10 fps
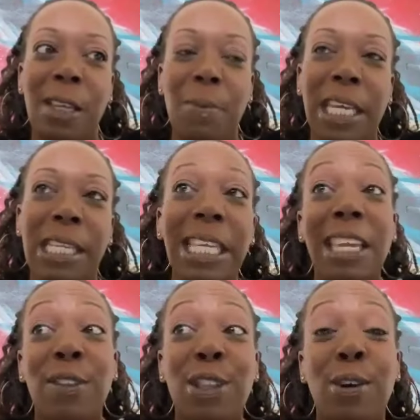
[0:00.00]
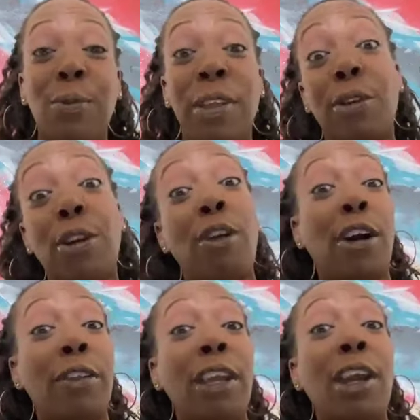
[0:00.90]
Because even though they're no
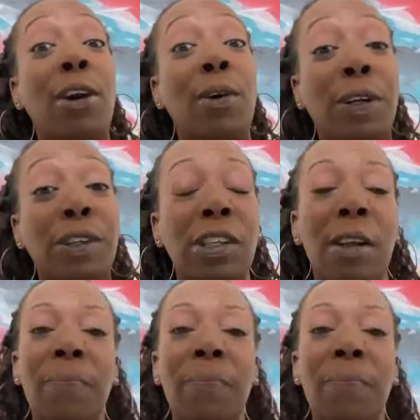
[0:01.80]
longer the owners,